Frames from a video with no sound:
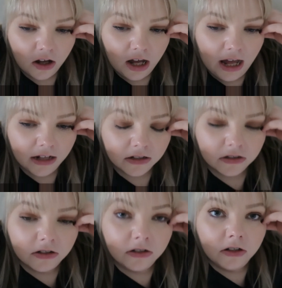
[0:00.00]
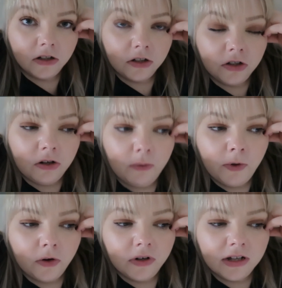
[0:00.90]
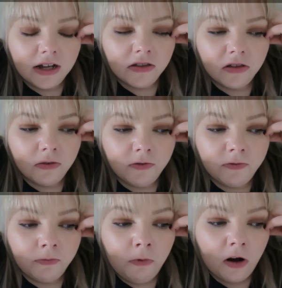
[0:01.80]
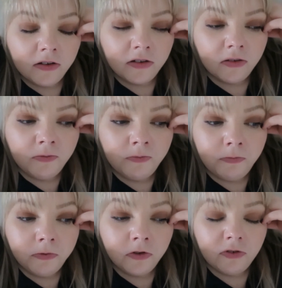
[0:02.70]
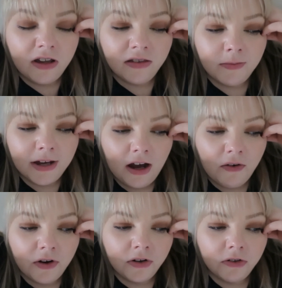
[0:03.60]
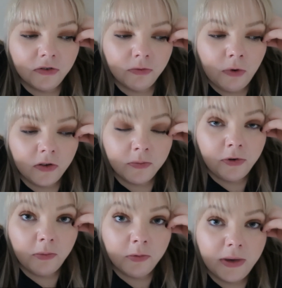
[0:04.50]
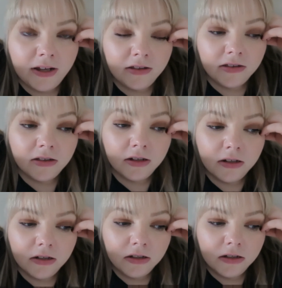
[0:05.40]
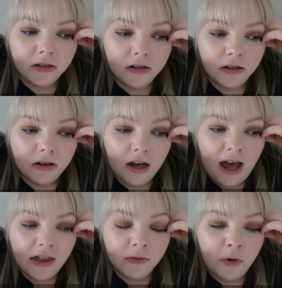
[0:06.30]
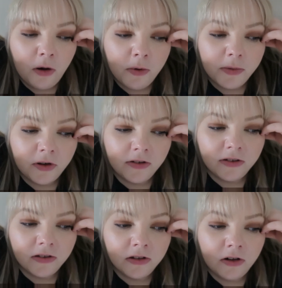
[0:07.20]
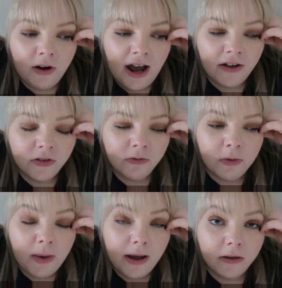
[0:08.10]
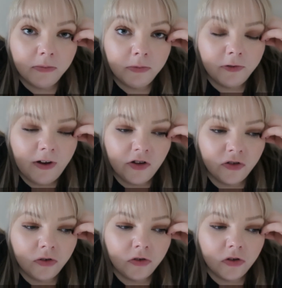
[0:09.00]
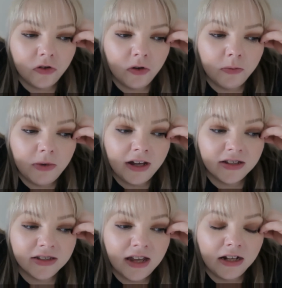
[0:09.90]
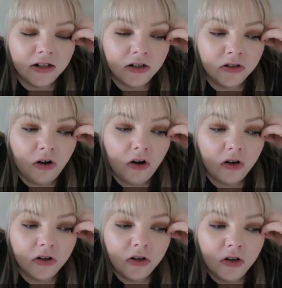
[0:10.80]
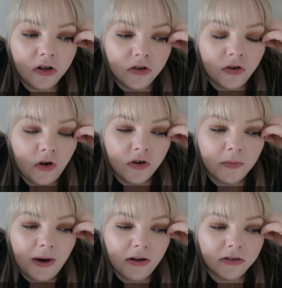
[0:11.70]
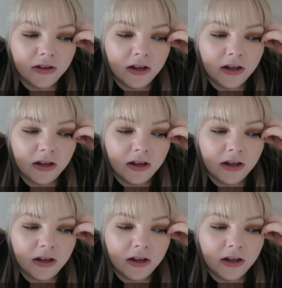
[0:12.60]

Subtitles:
And, you know, I'm not going to get into what's stressing me out and what the problem is at the moment, because you know I have to remain professional to some extent and not talk about